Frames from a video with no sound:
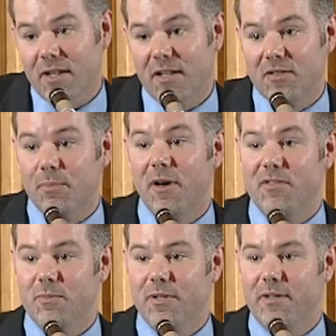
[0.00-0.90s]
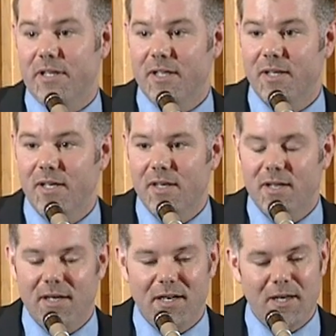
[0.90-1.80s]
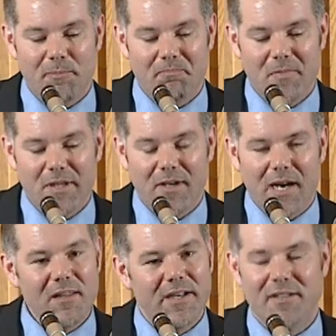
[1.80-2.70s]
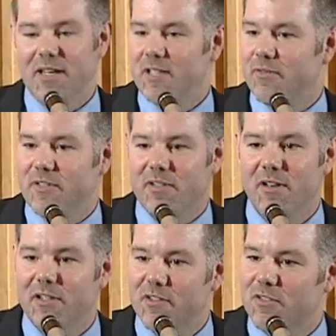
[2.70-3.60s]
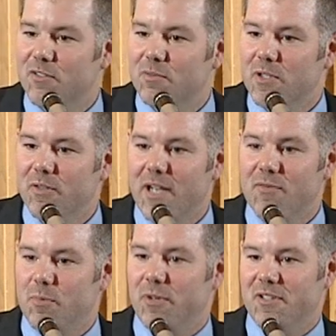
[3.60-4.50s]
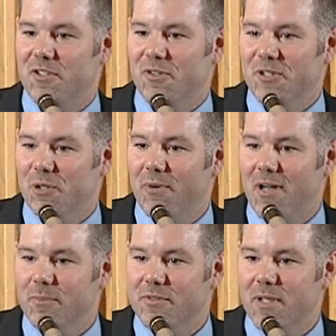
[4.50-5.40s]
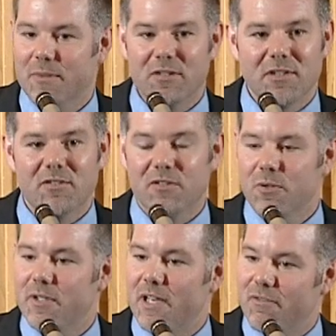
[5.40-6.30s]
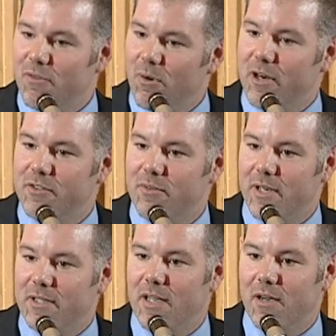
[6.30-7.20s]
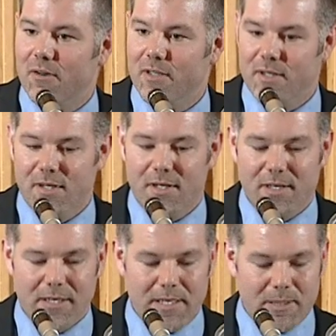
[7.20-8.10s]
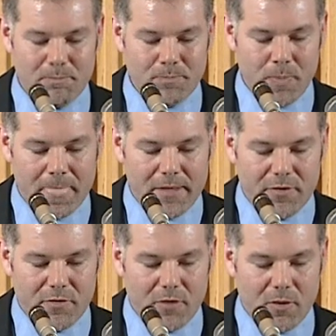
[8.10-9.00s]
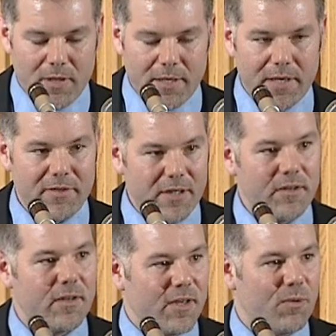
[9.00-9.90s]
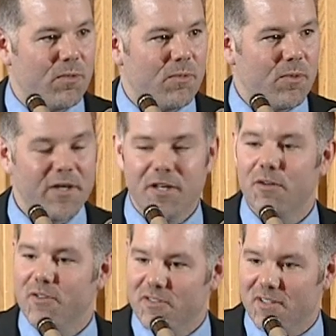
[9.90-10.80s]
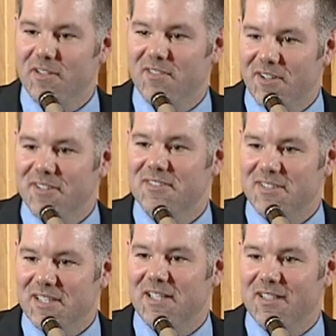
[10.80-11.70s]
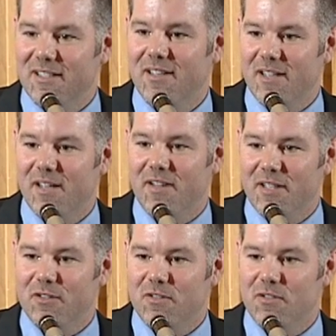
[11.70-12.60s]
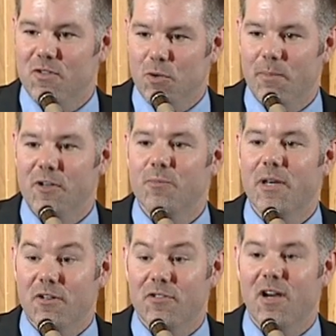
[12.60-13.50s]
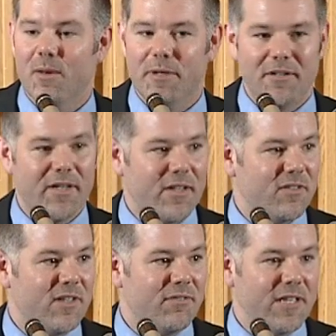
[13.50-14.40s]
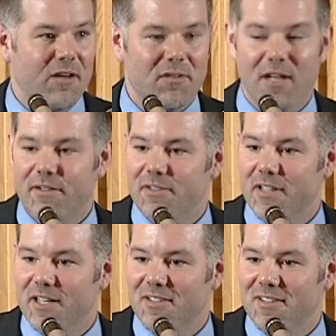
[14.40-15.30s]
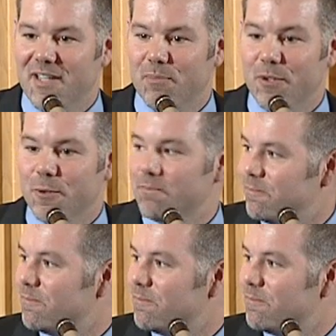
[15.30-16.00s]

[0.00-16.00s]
That's a possibility. I like the idea of Enceladus because we don't have to bring the nuclear bombs. I mean, it's doing that for us right now. So I think we're going to go visit Enceladus again, and I think do a much better job at sniffing out life in that plume.